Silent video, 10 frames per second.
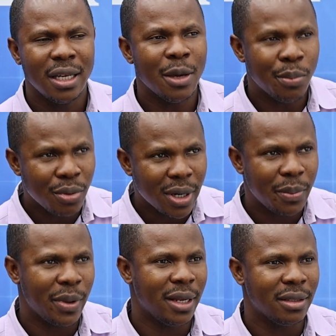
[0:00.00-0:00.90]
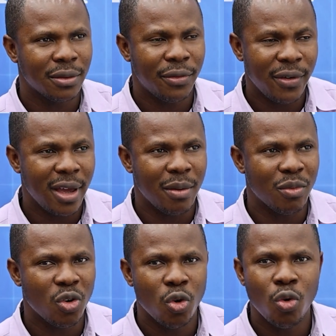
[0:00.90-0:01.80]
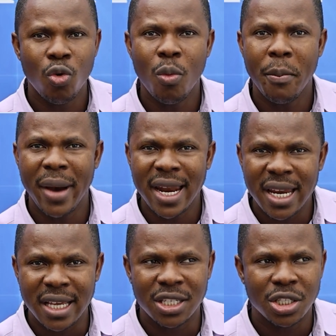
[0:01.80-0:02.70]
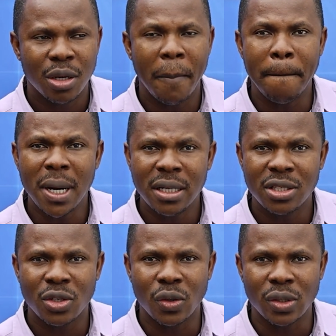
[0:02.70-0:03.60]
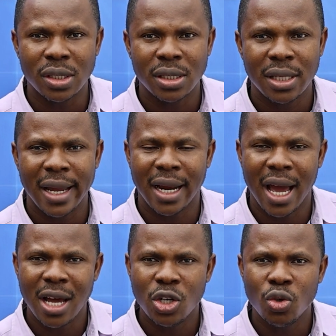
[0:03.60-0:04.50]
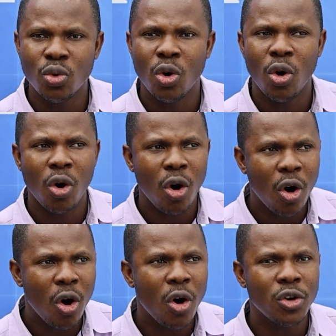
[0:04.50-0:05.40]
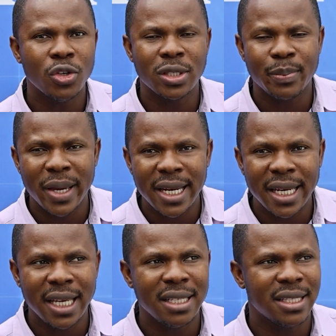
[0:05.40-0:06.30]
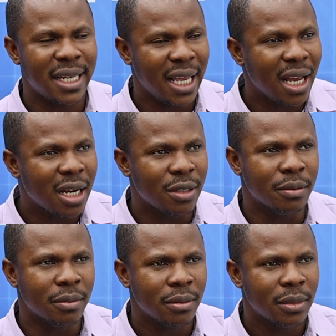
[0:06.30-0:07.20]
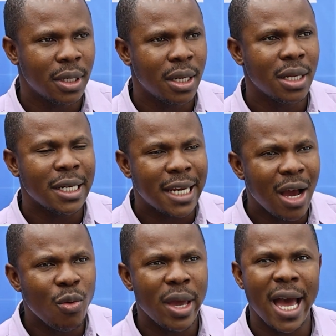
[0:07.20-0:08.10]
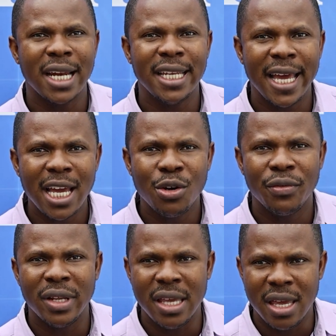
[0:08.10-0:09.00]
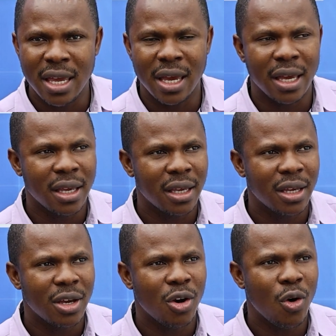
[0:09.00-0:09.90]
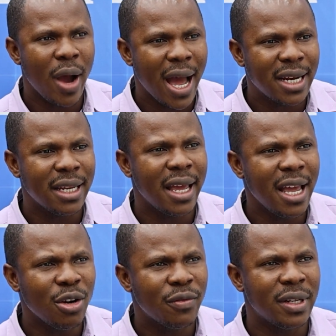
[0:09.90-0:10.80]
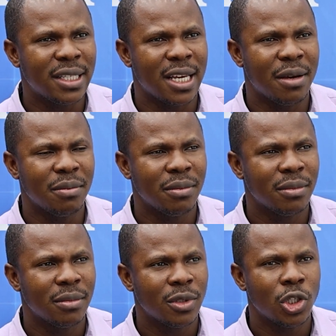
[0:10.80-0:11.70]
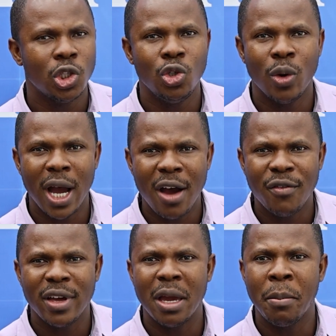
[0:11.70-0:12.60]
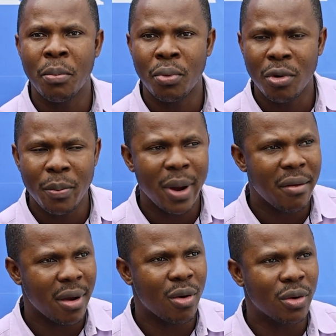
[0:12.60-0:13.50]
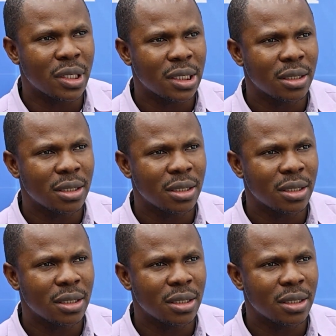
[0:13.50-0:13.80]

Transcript: a bookkeeping firm who monitors, and handle all your spendings and income. That way, at the end of the year or at the end of the term, you have a proper record.